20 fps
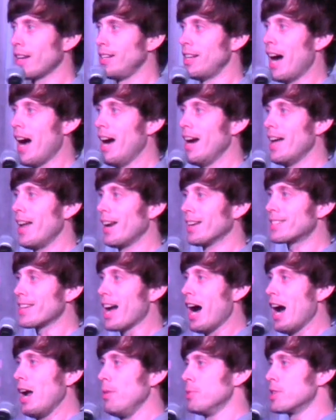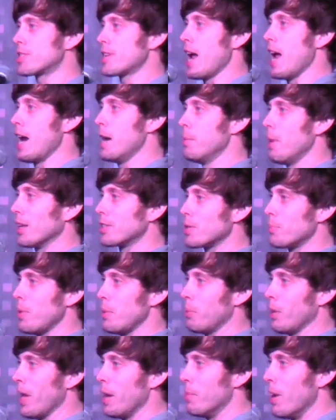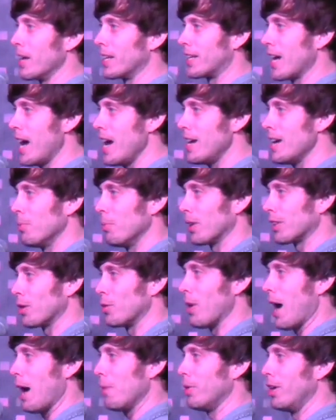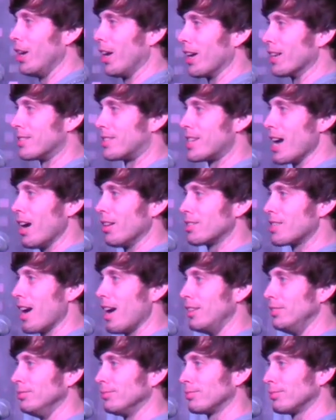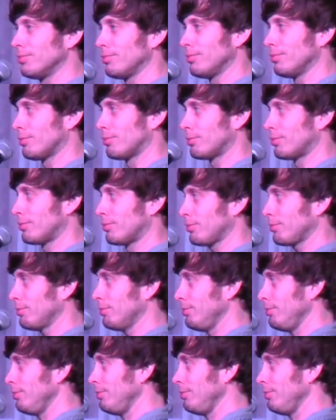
like nine at a time, just hand them out to people at my gate. I'm like the Robin Hood of Delta.